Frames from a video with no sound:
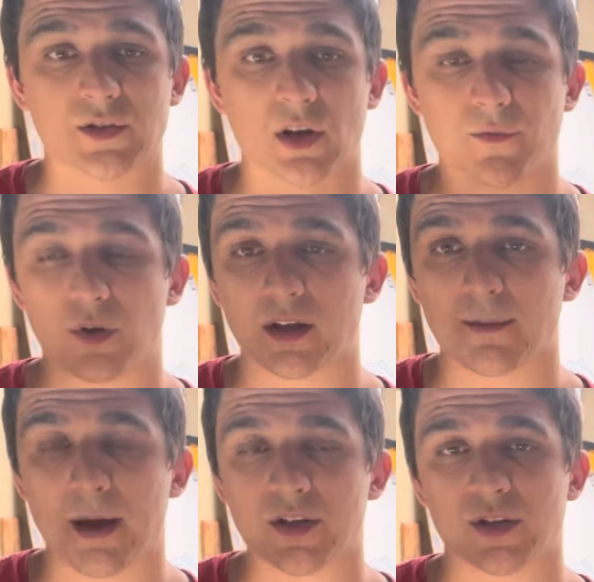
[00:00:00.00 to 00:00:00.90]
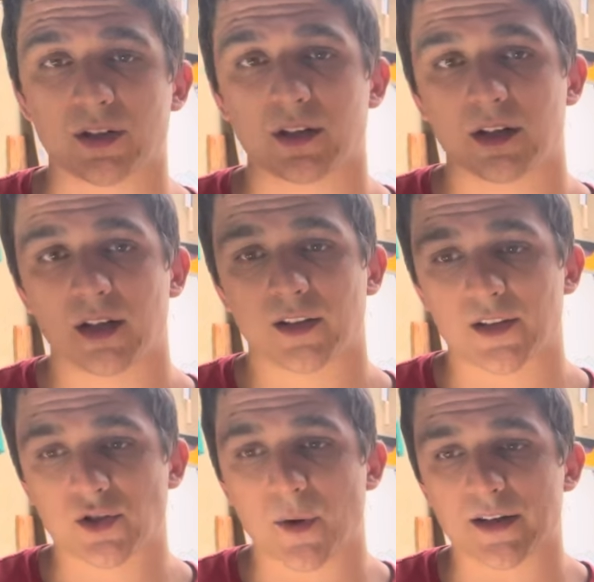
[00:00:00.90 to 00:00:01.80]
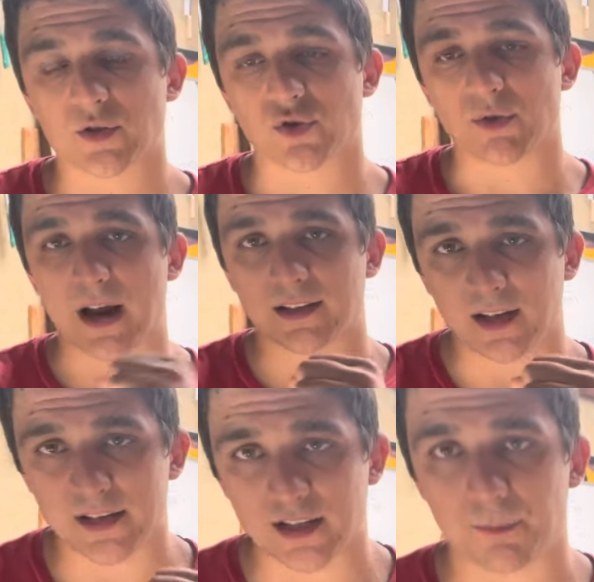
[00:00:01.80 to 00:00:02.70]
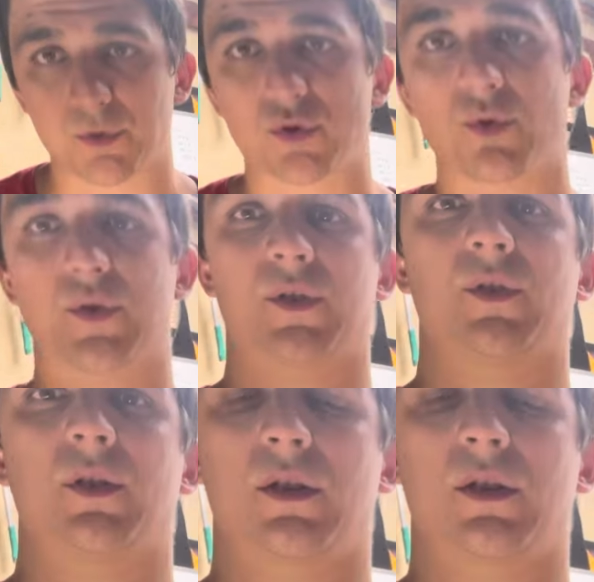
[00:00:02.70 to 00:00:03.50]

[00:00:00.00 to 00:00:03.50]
So if you can imagine, the psoas contracting is going to produce